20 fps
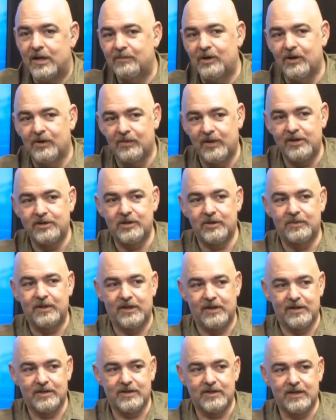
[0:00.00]
which I'm going to read
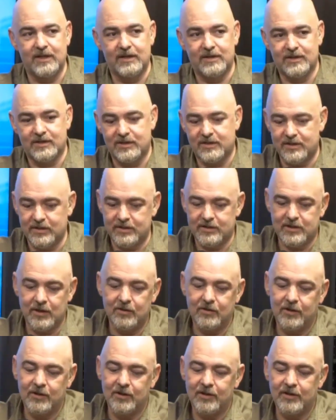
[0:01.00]
you because it's
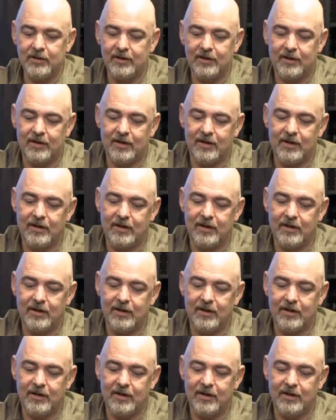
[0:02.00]
so good.